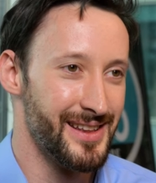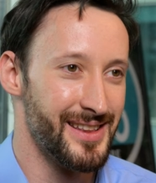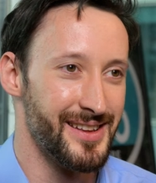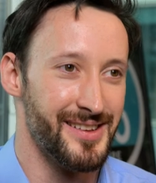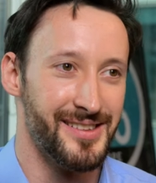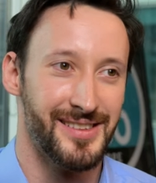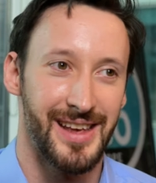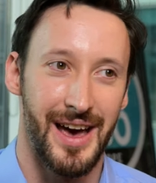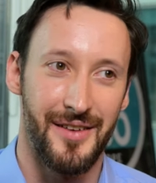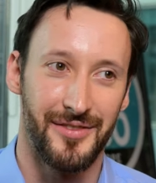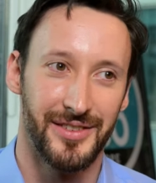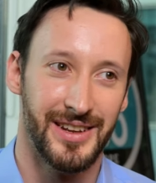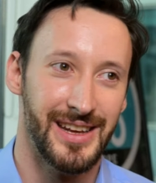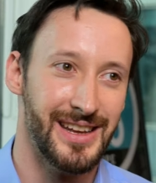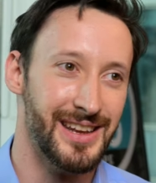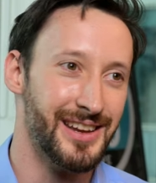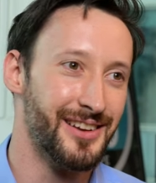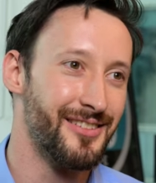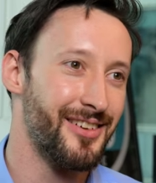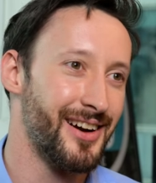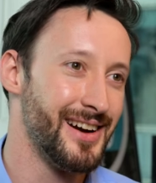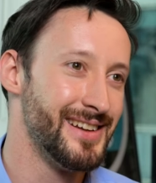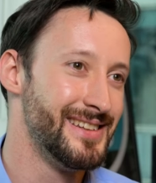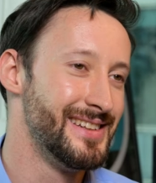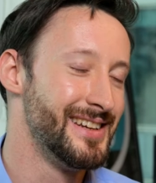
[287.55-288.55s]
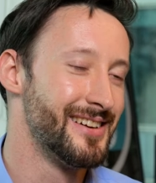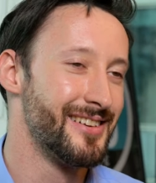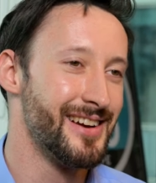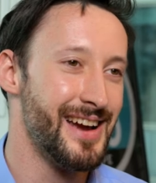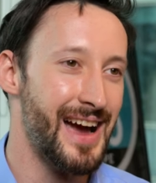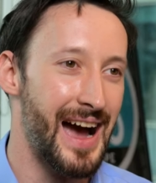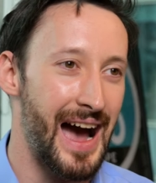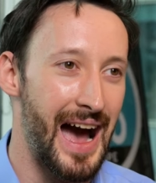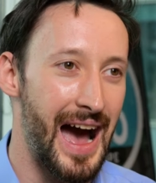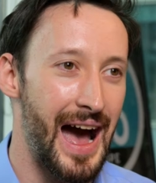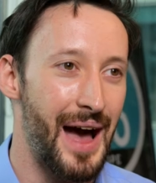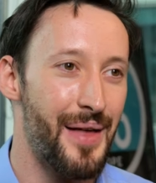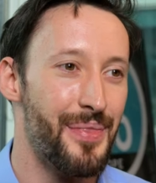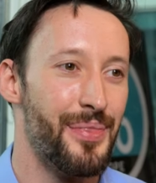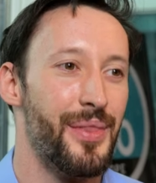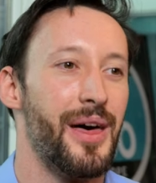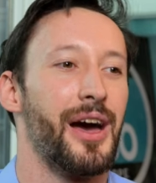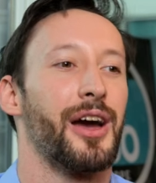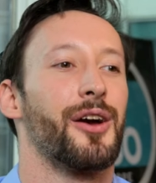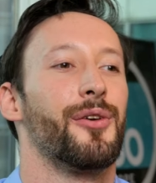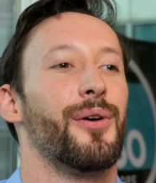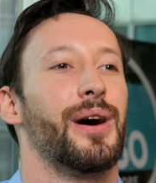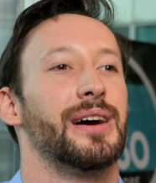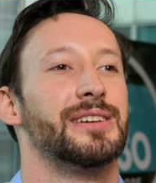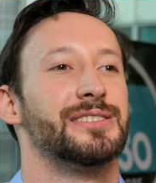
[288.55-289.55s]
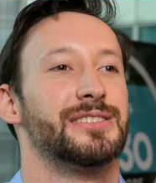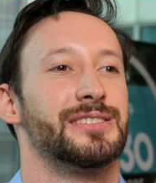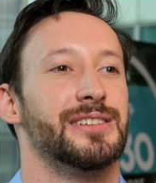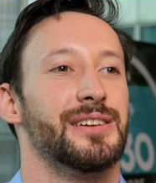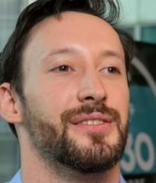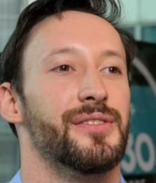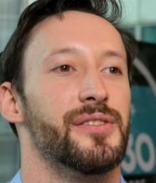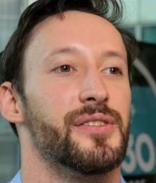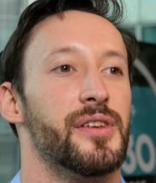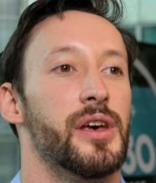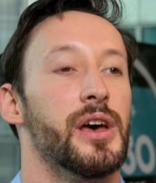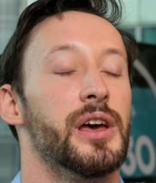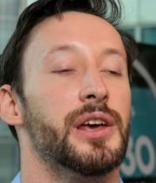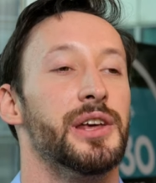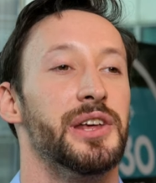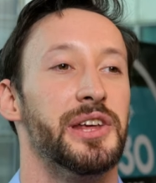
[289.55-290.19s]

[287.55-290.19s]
the seven hidden criteria and their questions,